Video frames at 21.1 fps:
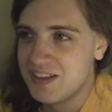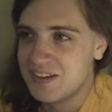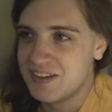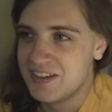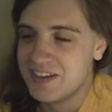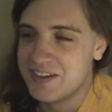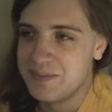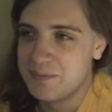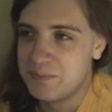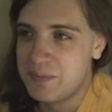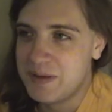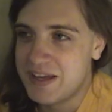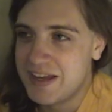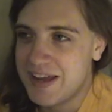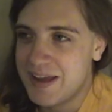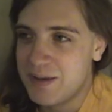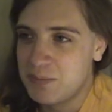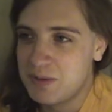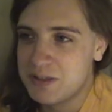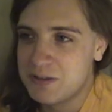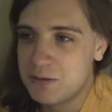Like being
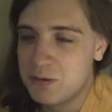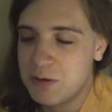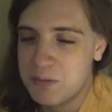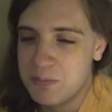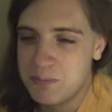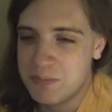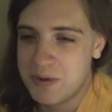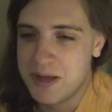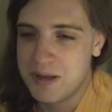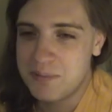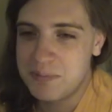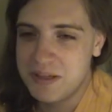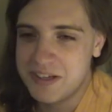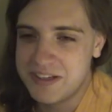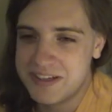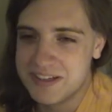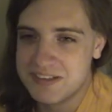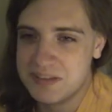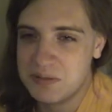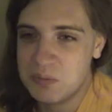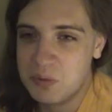able to go out in
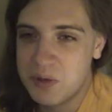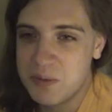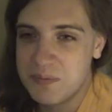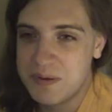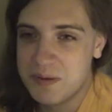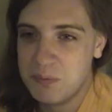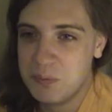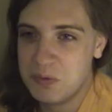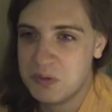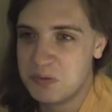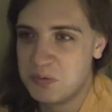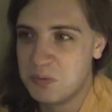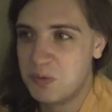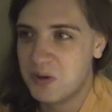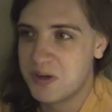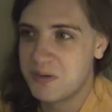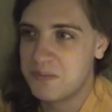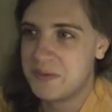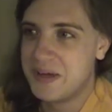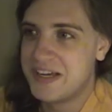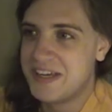public as a woman was
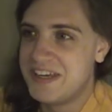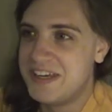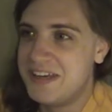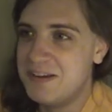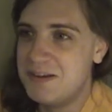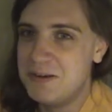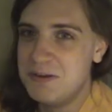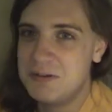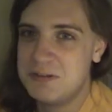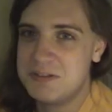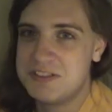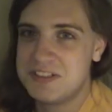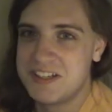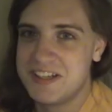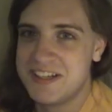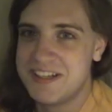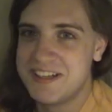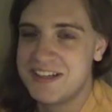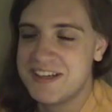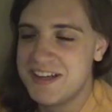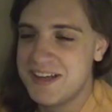one of my huge,
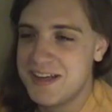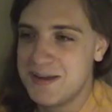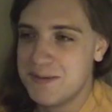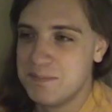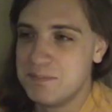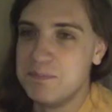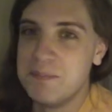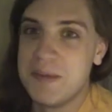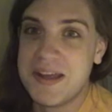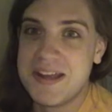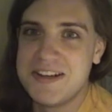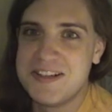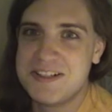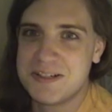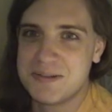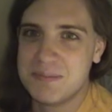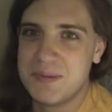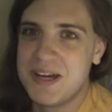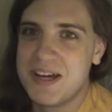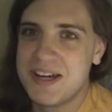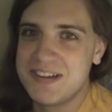
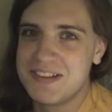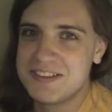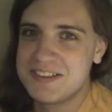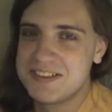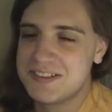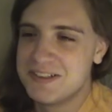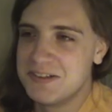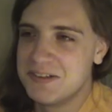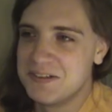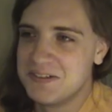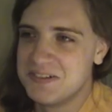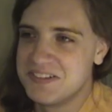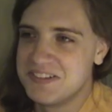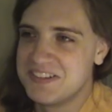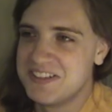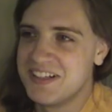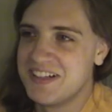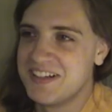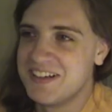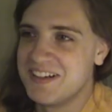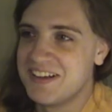major
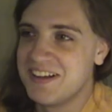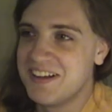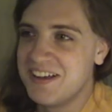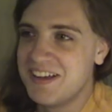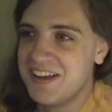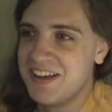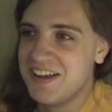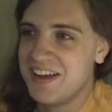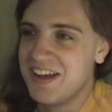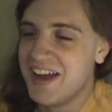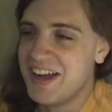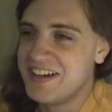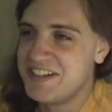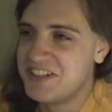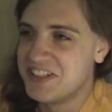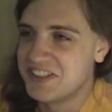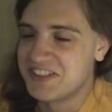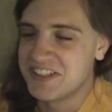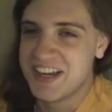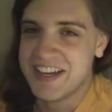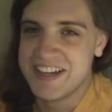milestones, and I
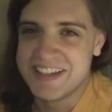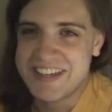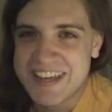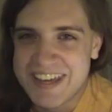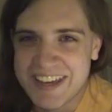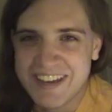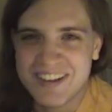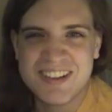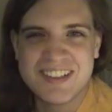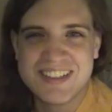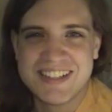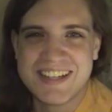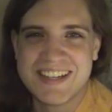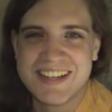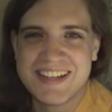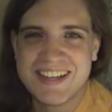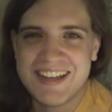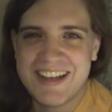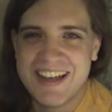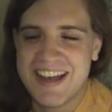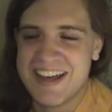killed
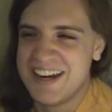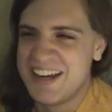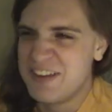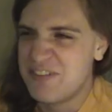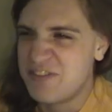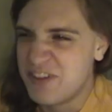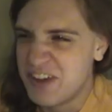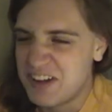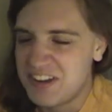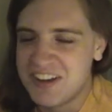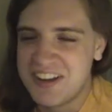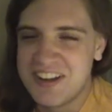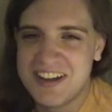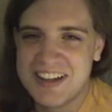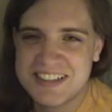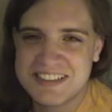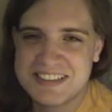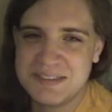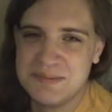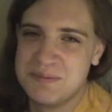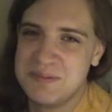it, and I felt
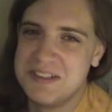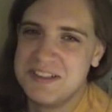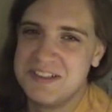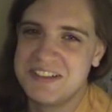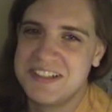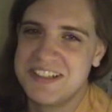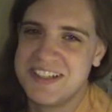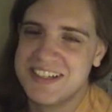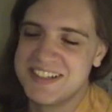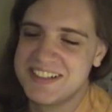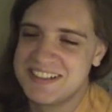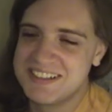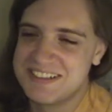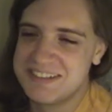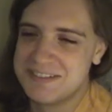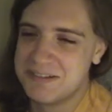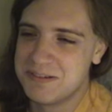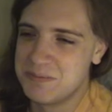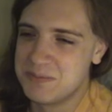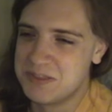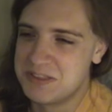awesome doing it,
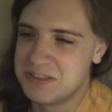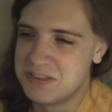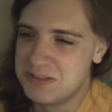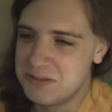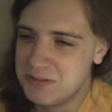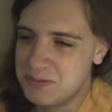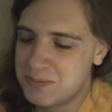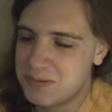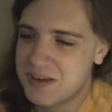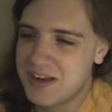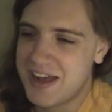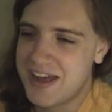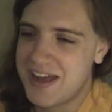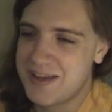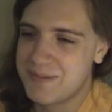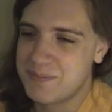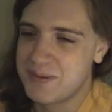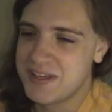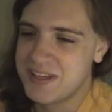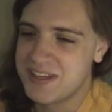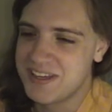so I'm super
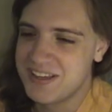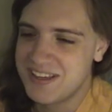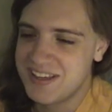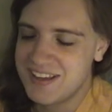happy.